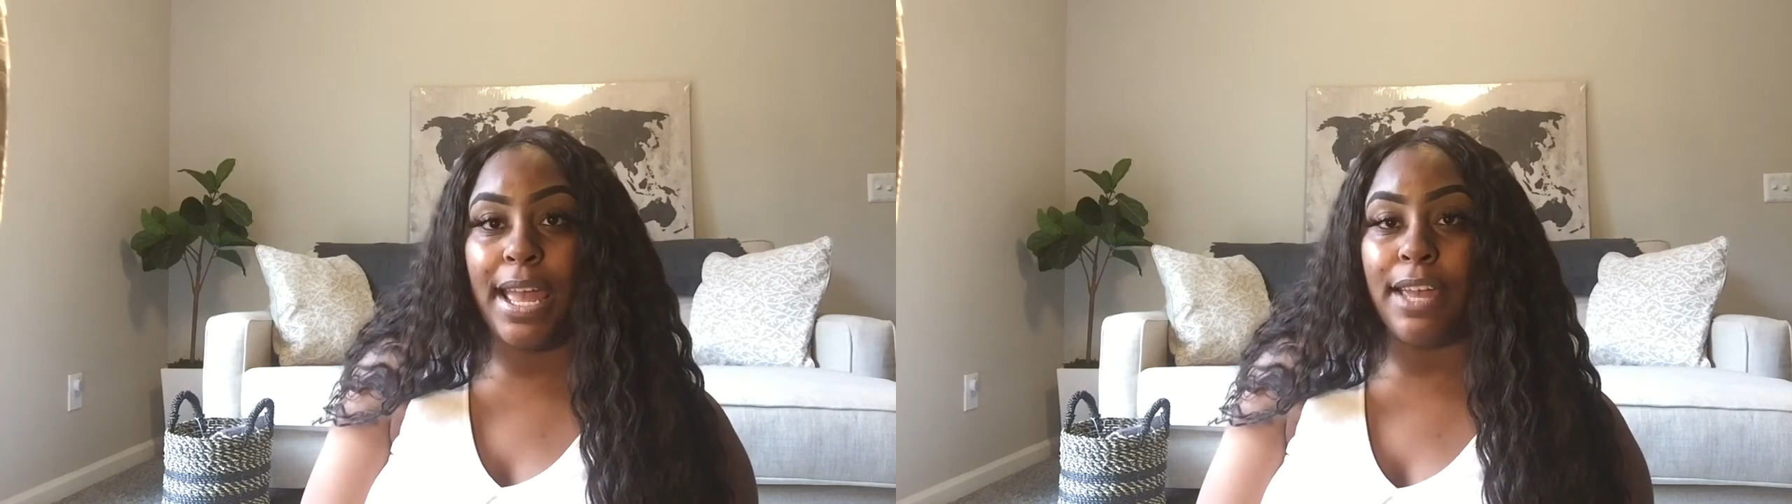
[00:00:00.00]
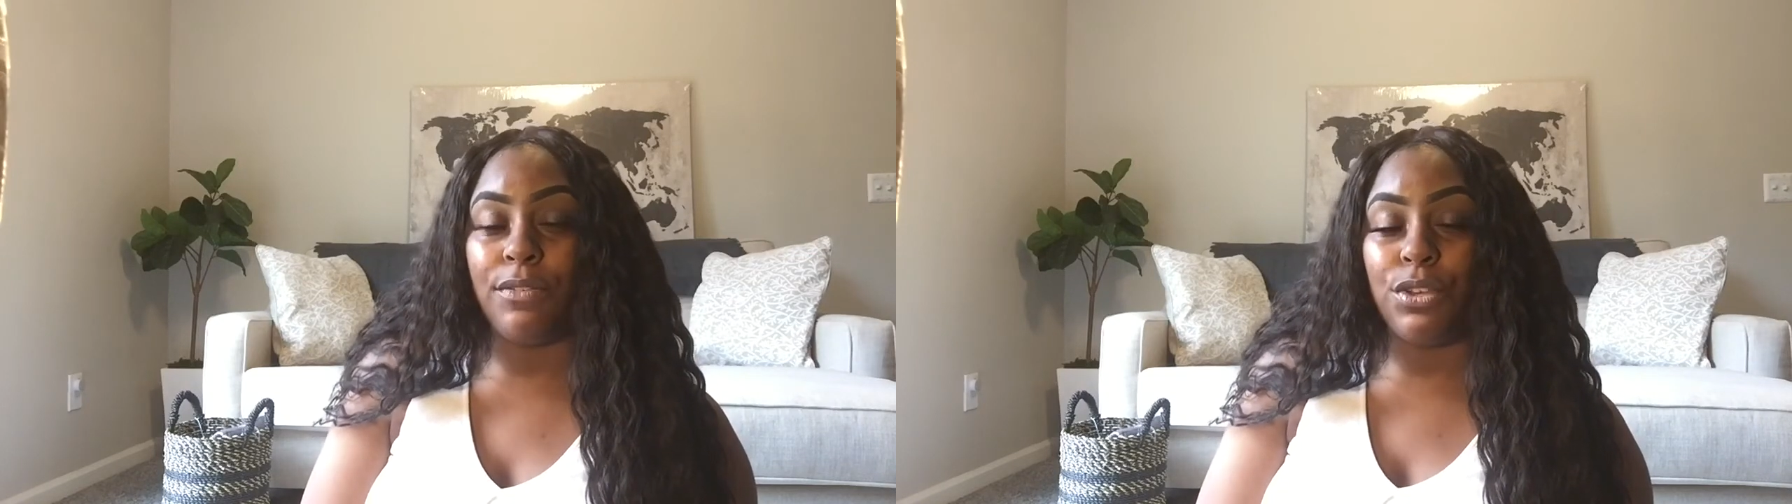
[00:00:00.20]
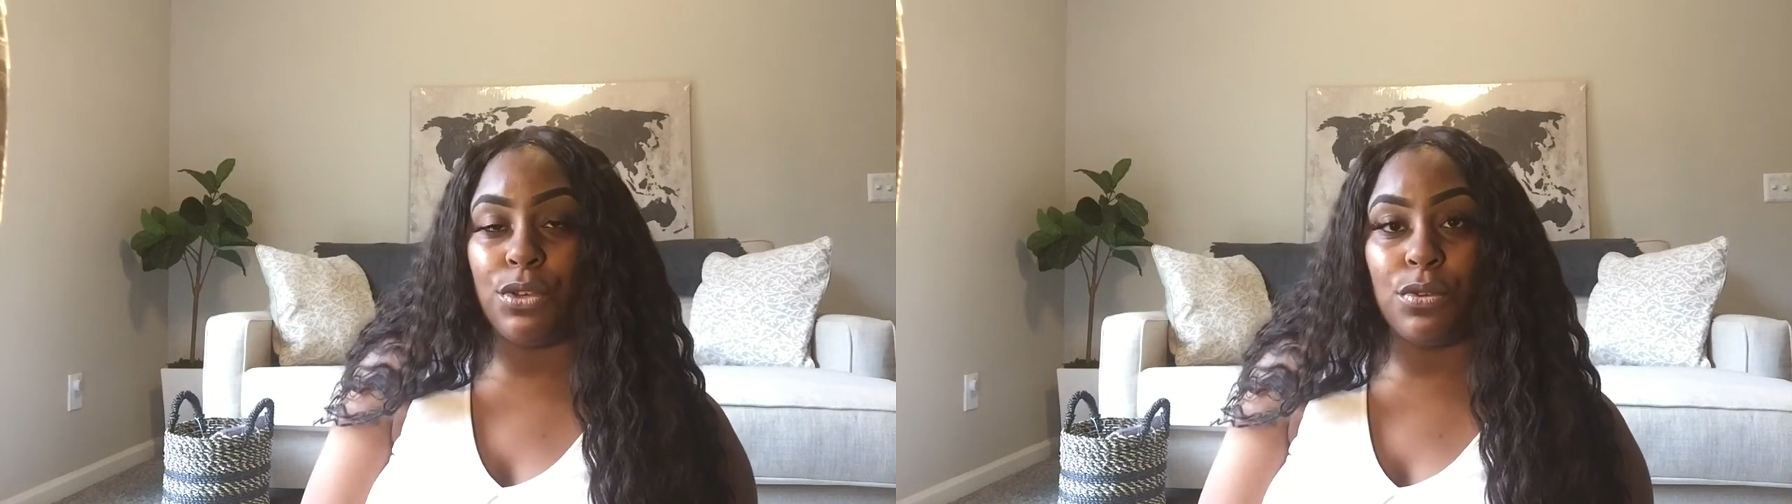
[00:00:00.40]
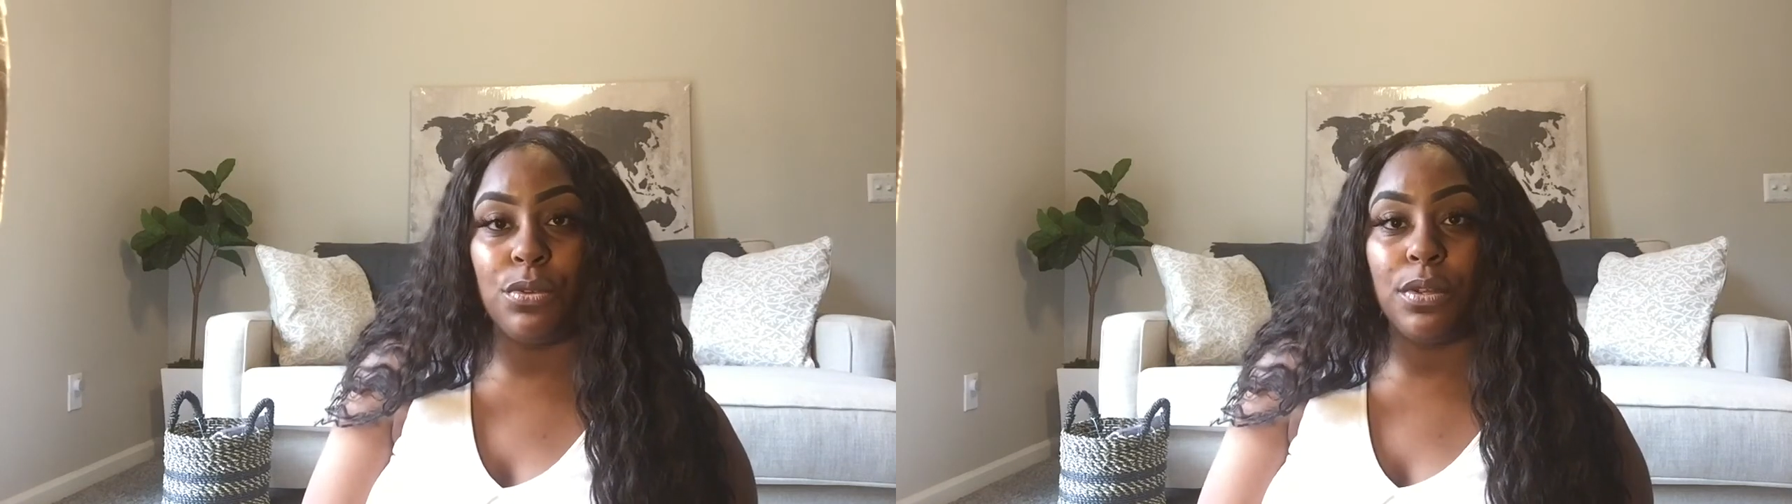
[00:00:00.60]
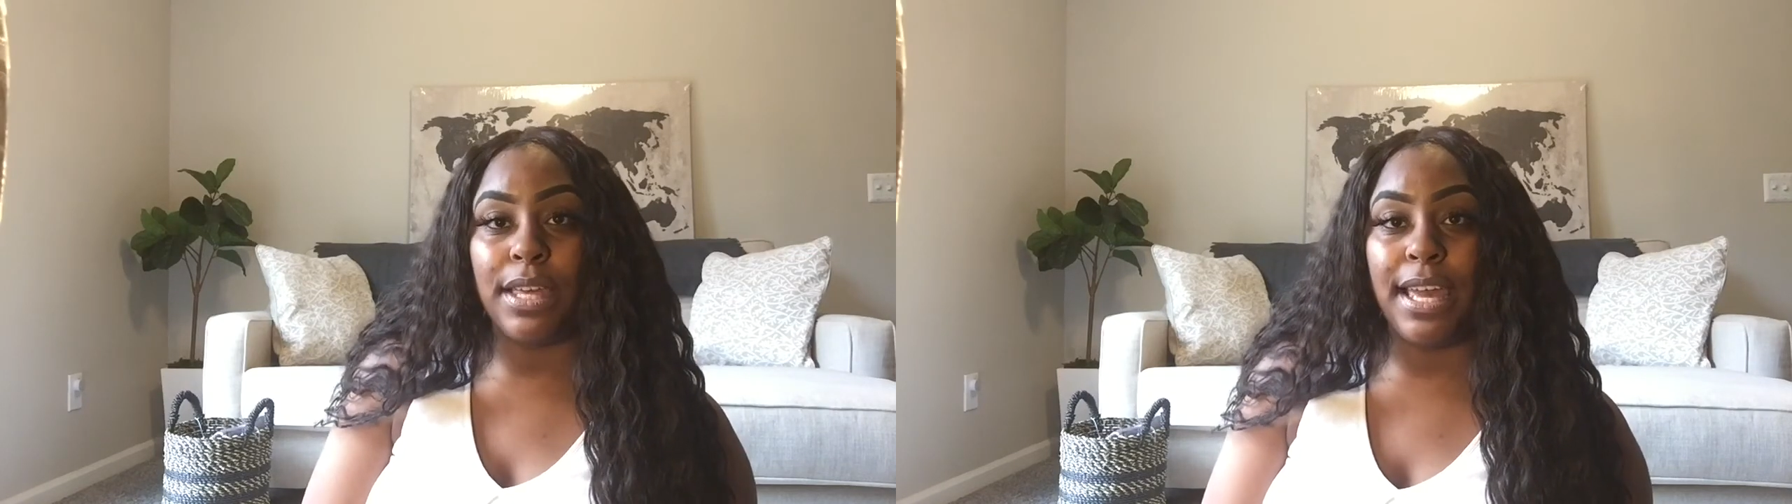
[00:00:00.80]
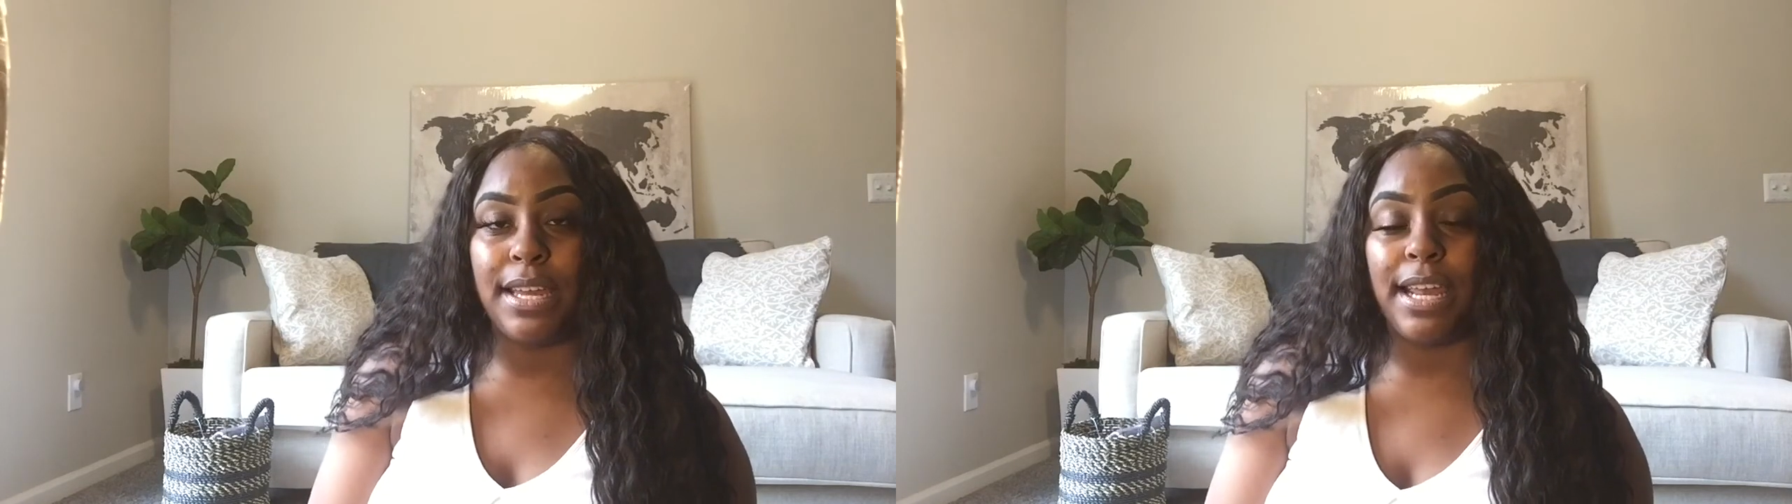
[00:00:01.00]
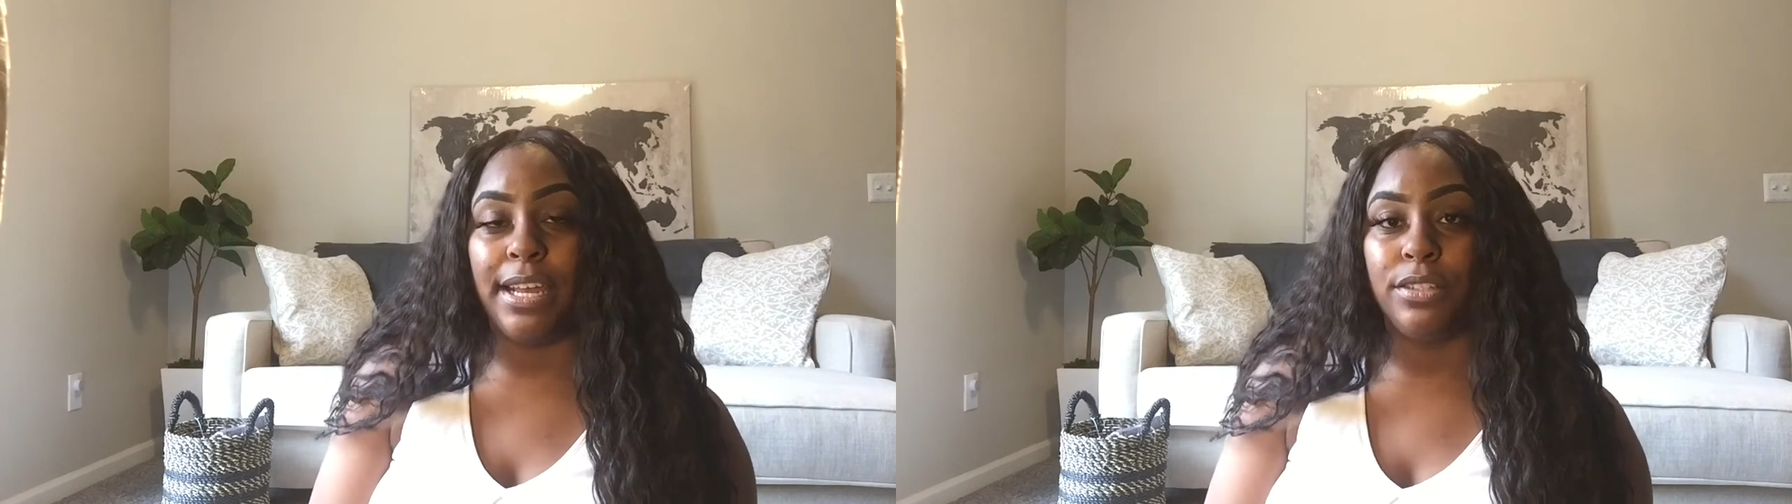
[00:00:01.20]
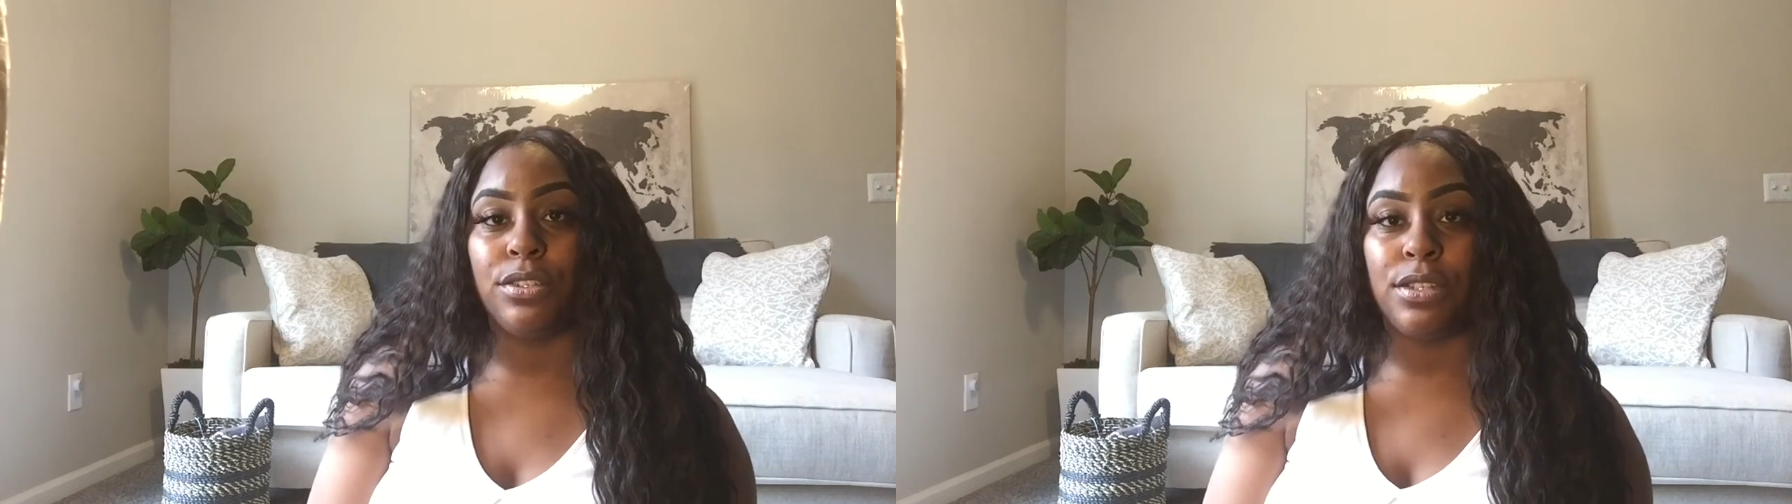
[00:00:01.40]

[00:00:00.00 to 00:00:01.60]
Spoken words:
If you can answer